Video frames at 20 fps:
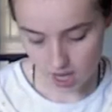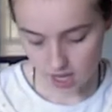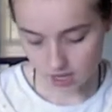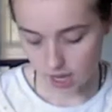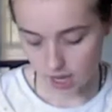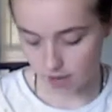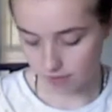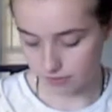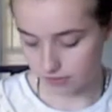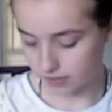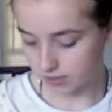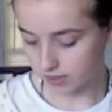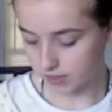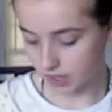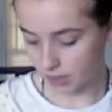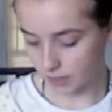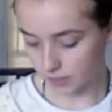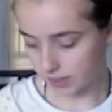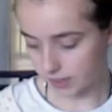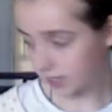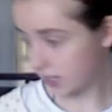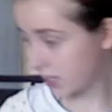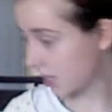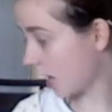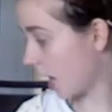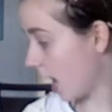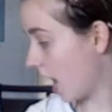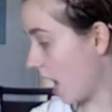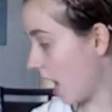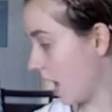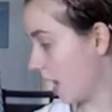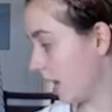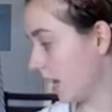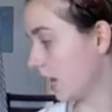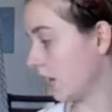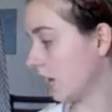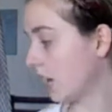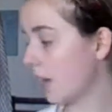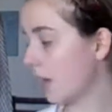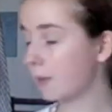Now for sewing,
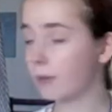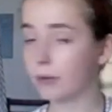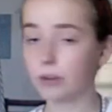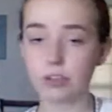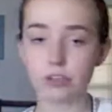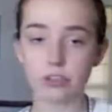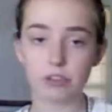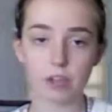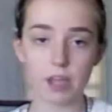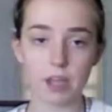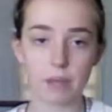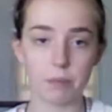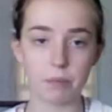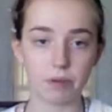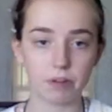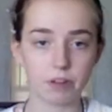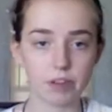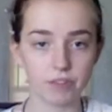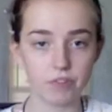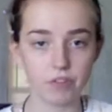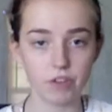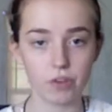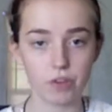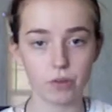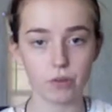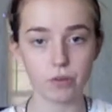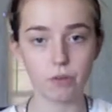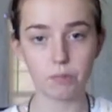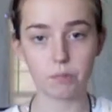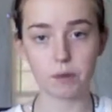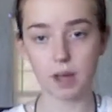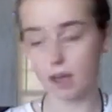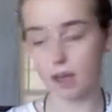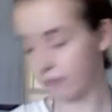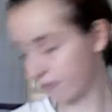I am going to do a book review, but